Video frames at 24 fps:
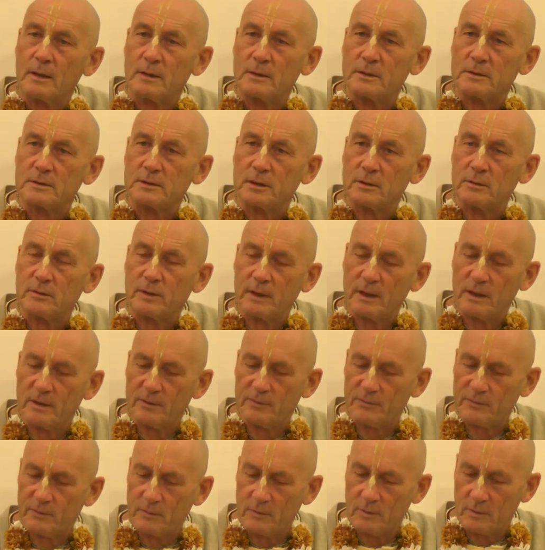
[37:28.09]
So
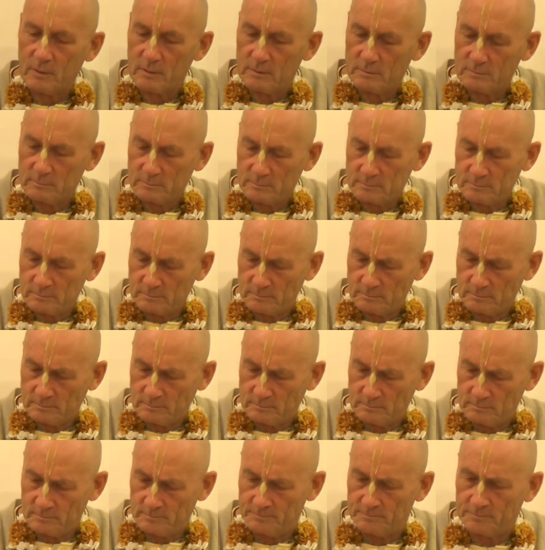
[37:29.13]
therefore,
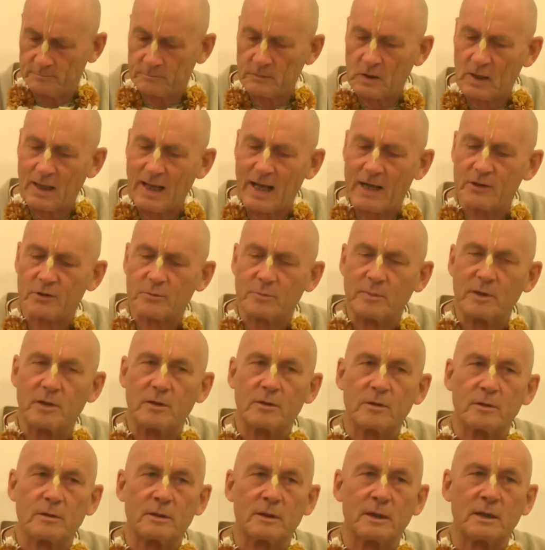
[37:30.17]
Lakshmi
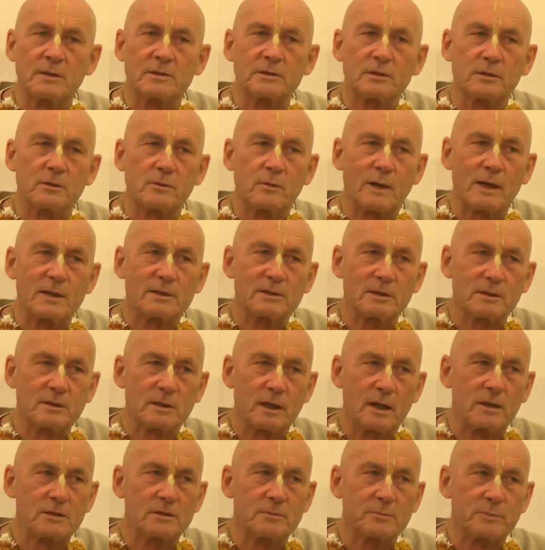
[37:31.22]
couldn't enter the Rasa
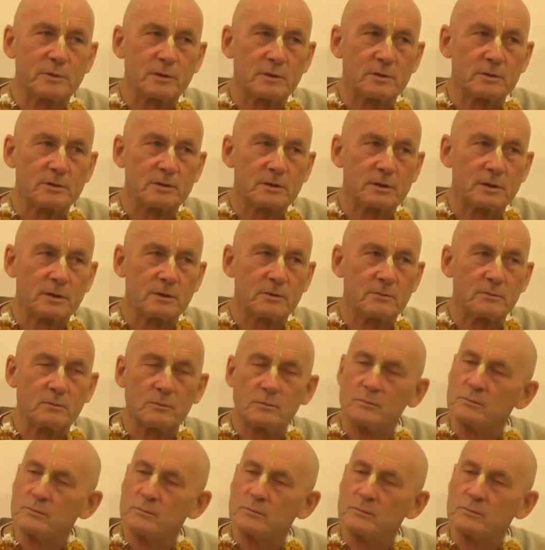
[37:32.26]
dance because she